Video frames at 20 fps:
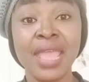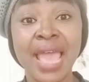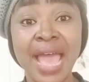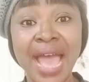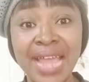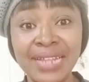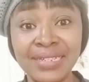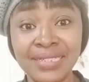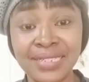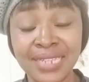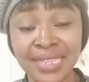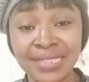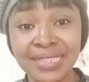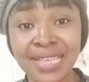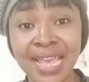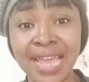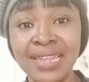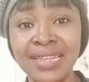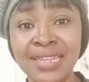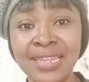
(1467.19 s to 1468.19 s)
And this
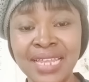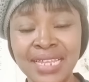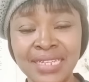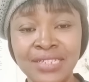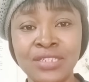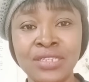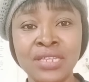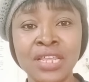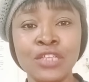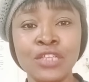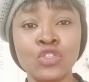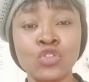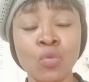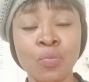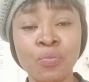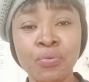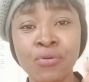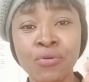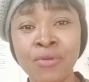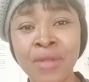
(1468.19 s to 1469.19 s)
can lead to
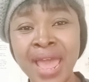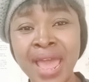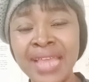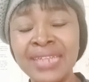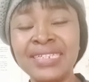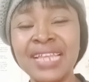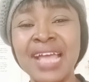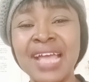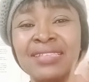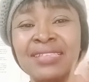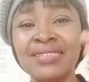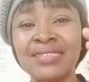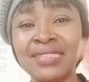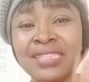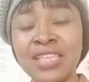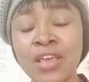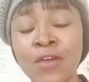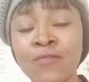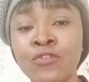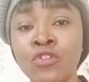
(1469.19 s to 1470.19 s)
pride and
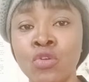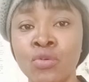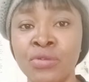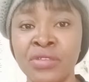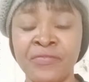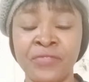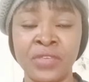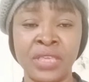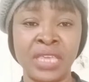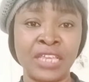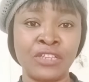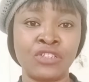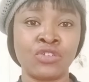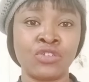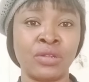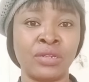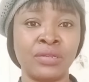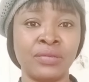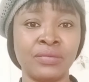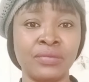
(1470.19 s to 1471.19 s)
self
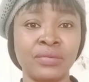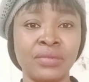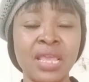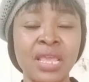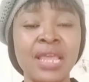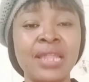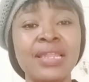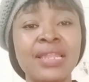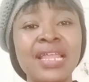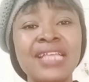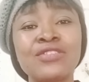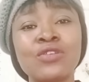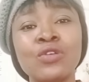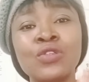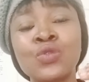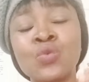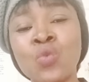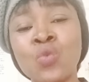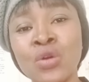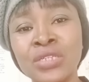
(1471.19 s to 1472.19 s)
glorification. Let
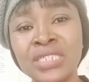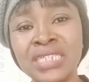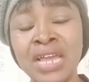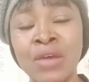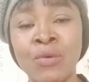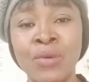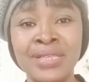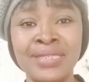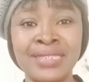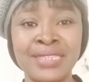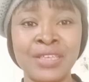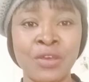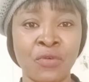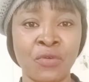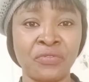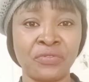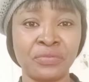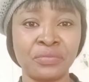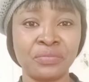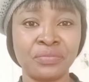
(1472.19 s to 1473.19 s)
us watch ourselves.